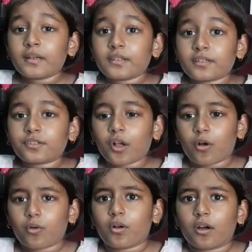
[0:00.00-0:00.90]

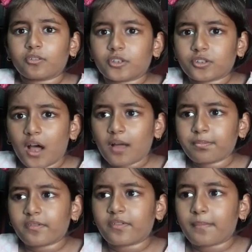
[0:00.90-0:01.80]
So, on the top
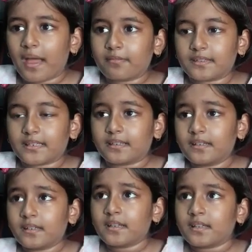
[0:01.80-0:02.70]
of the mountain,
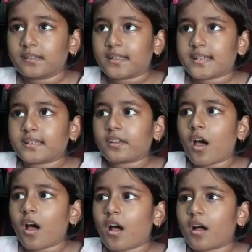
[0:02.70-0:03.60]
they
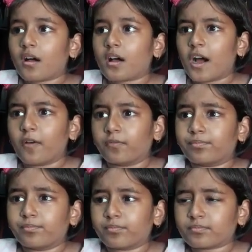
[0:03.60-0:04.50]
saw a
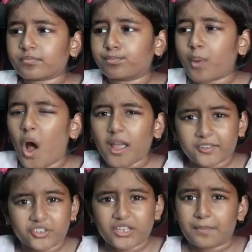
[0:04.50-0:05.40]

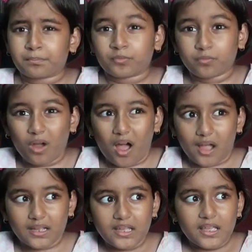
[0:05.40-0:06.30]
box shaped rock
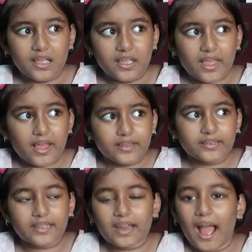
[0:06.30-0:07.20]
and
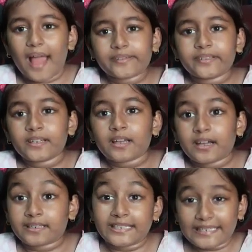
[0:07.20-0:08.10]
it had a
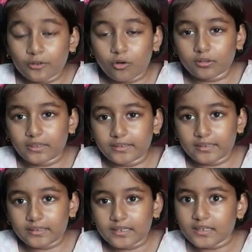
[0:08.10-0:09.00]
keyhole in
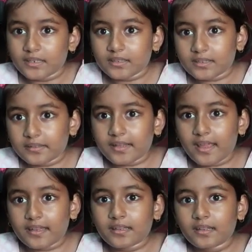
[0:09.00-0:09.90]
it. So
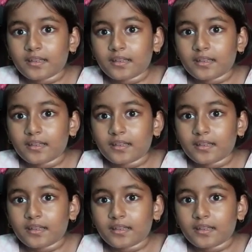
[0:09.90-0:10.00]
then